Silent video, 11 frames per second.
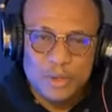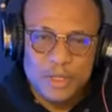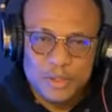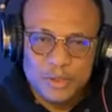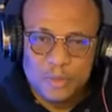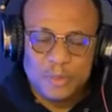
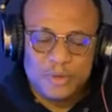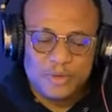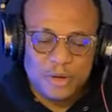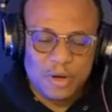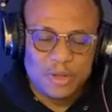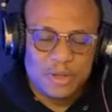but you need to
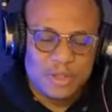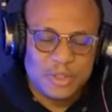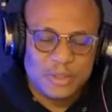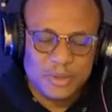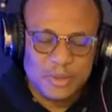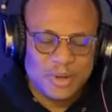pray for
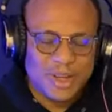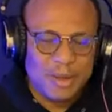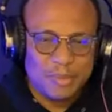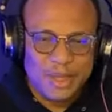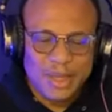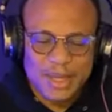utterance.
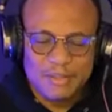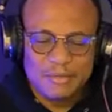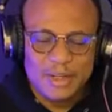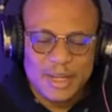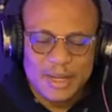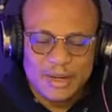You can be
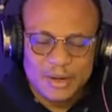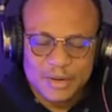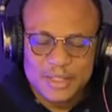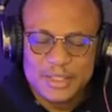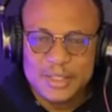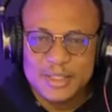heavily
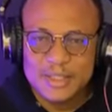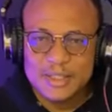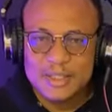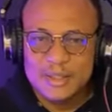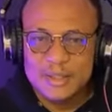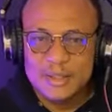
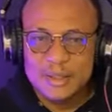anointed,